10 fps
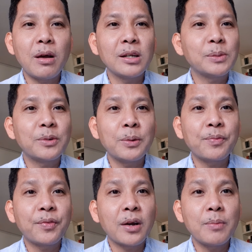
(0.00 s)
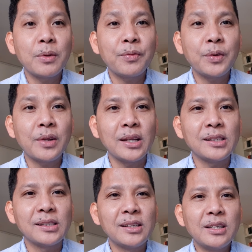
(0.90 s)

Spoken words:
blogs for the coming few days.